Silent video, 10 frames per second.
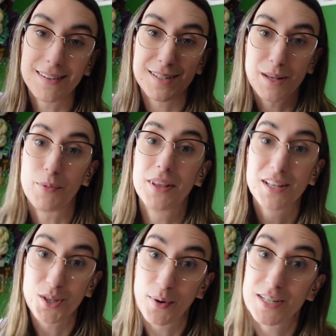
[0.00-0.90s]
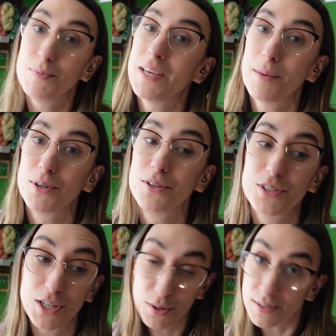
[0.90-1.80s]
to someone that's going to be able
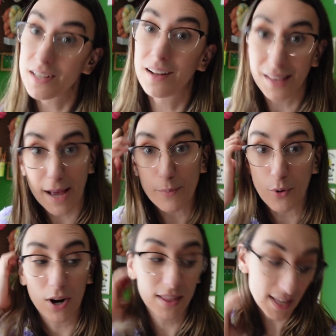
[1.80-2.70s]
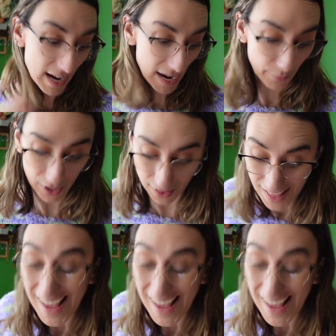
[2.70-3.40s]
to use it a lot more than I will.